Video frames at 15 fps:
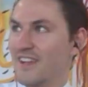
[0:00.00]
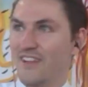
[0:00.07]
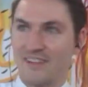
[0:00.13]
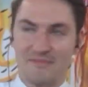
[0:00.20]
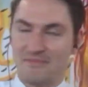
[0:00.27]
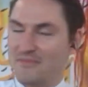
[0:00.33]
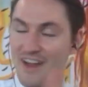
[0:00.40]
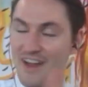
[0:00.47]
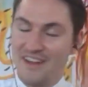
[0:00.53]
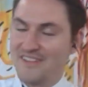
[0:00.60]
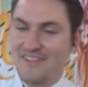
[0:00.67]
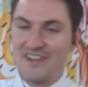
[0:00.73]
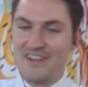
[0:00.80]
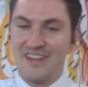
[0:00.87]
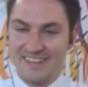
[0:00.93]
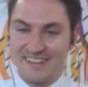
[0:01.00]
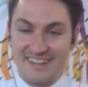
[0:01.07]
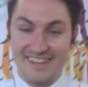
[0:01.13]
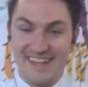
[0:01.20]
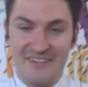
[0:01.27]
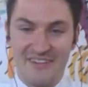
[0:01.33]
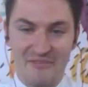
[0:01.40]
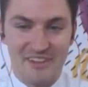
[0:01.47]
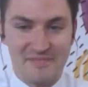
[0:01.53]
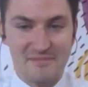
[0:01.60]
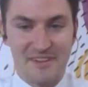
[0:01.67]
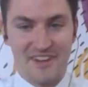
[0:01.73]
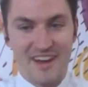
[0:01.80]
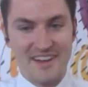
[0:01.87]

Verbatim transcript: like, I don't even know exactly how it works, but